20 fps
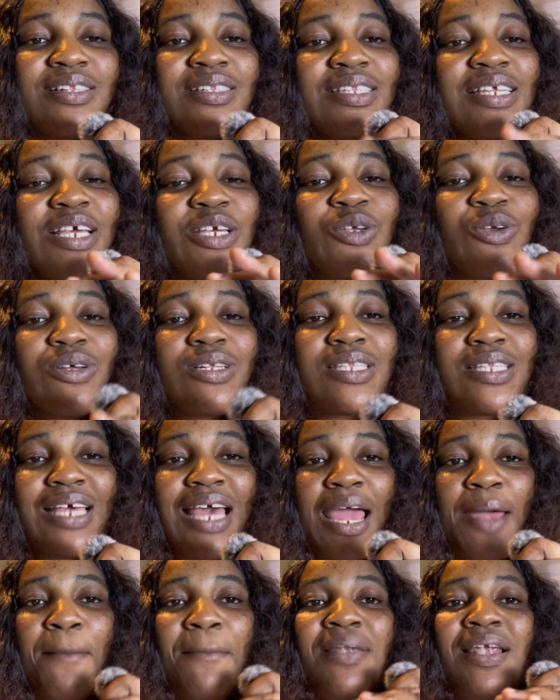Take your
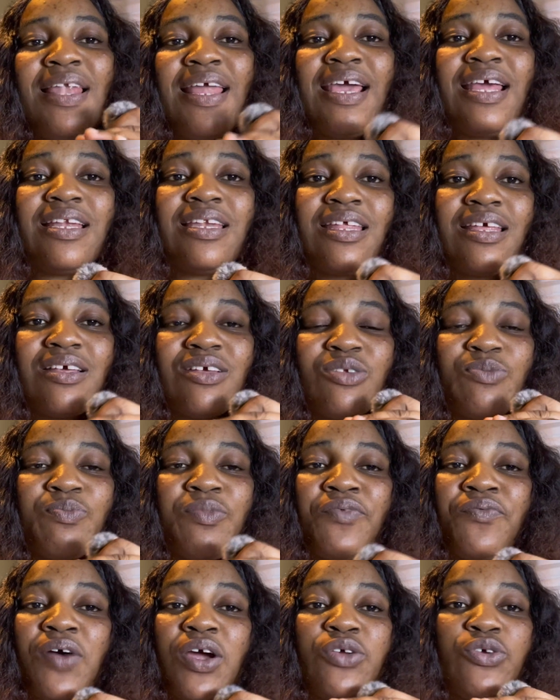time, learn.
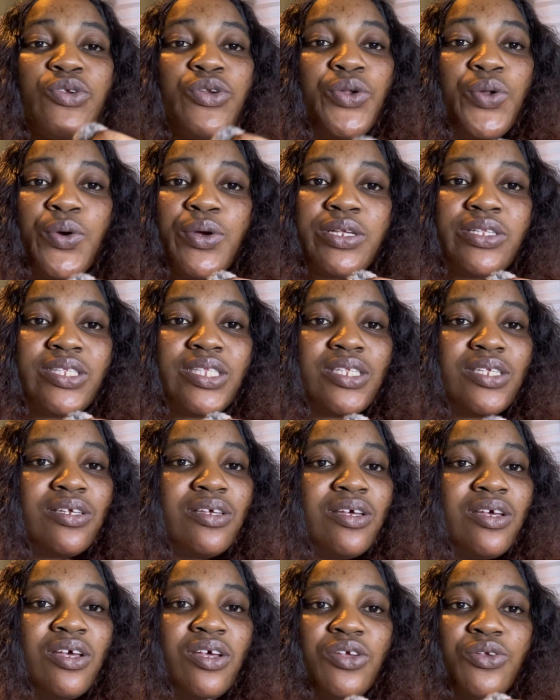Before you know it,
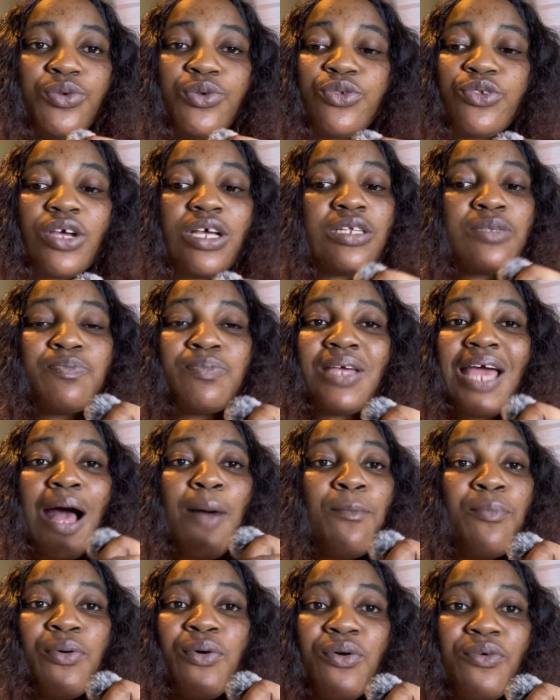you just be
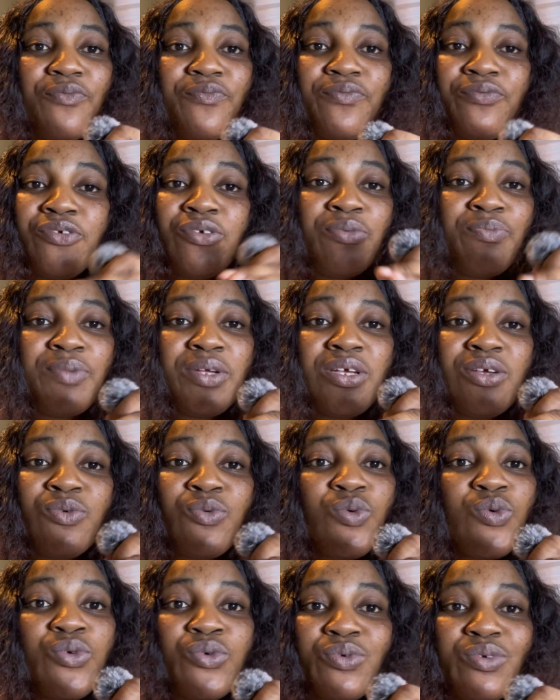above, you be
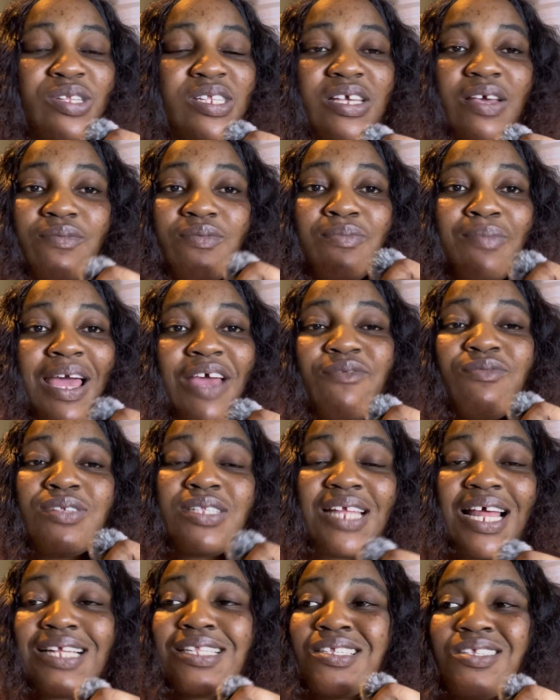guru sef. You might even
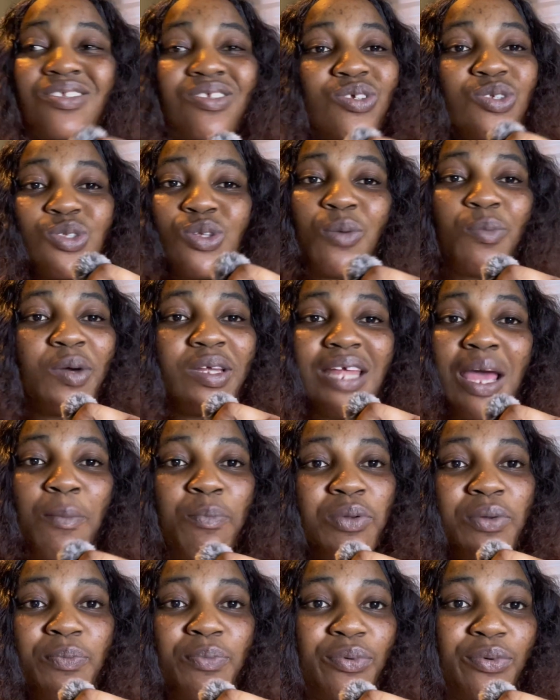start teaching some other
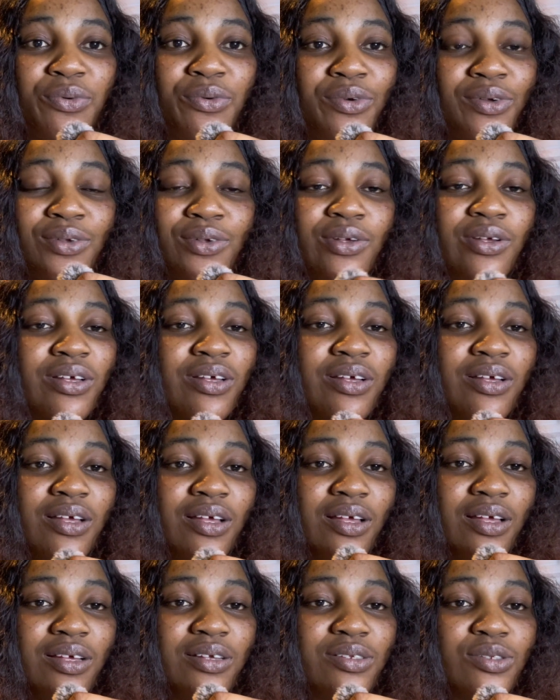people.
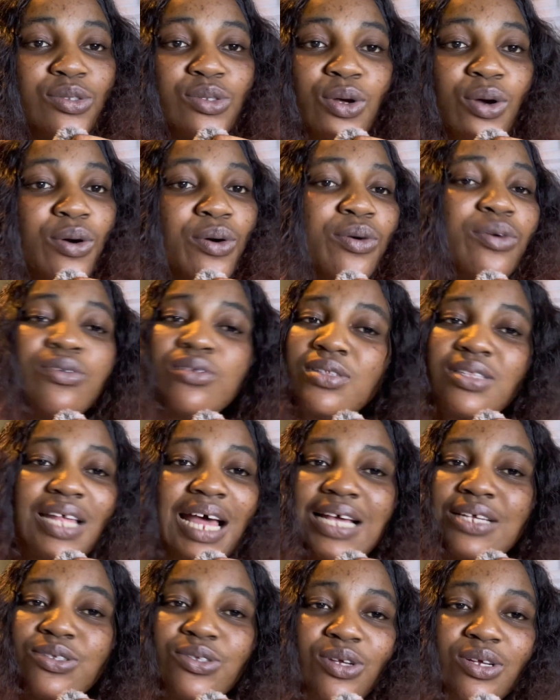So
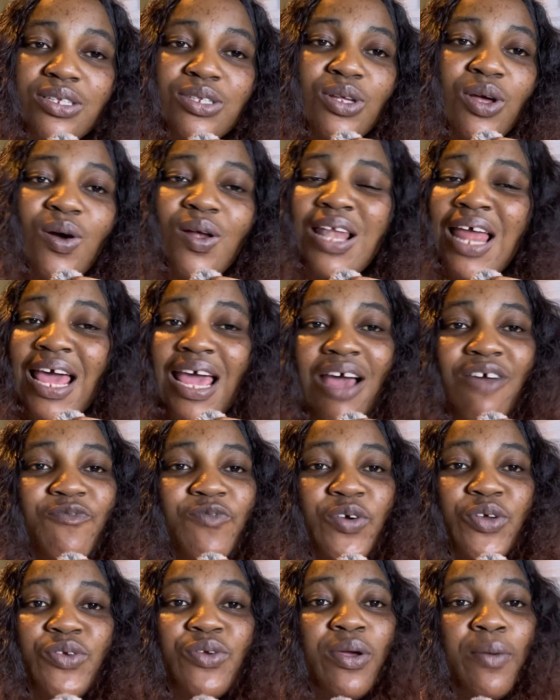that's just all I have
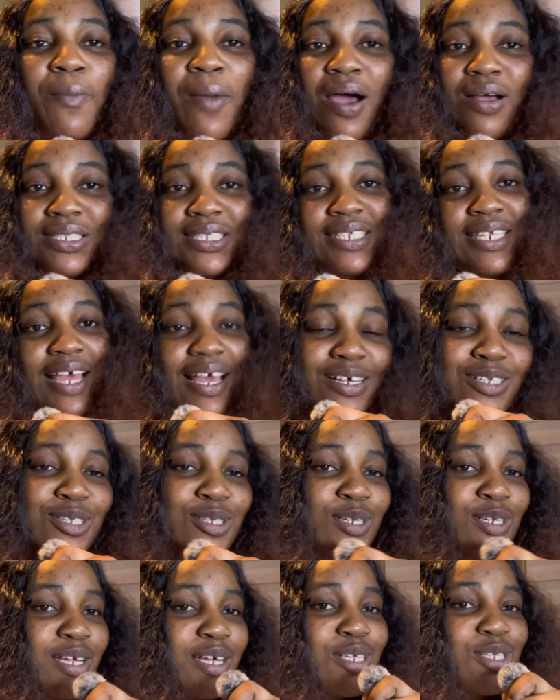for you about tech
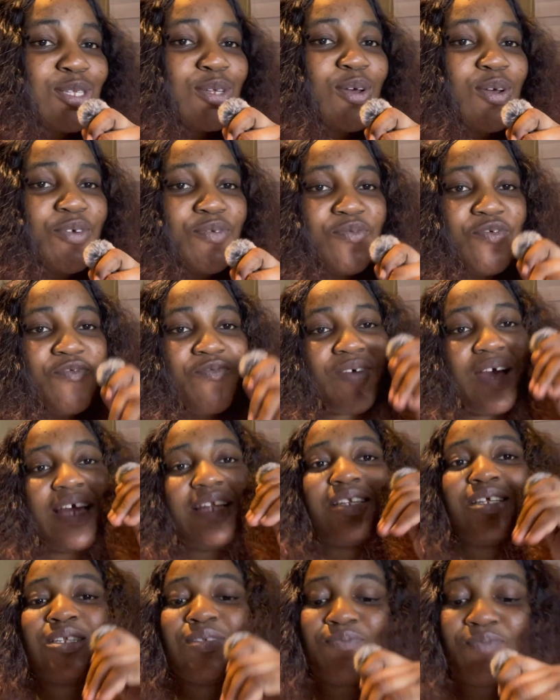today. So if you
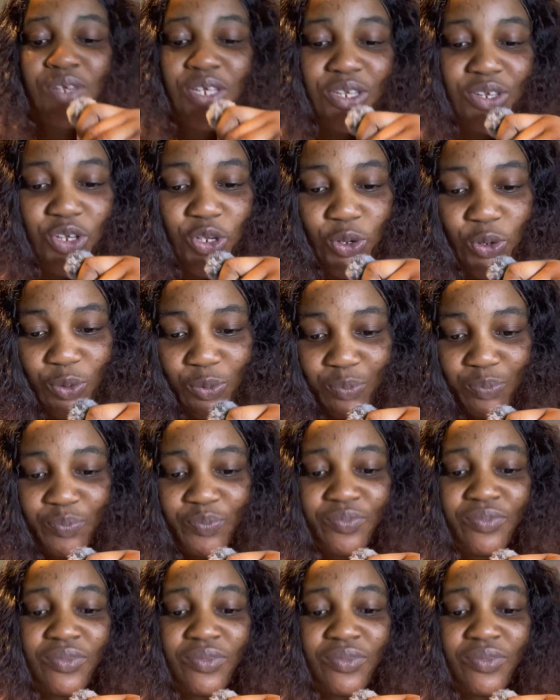find this video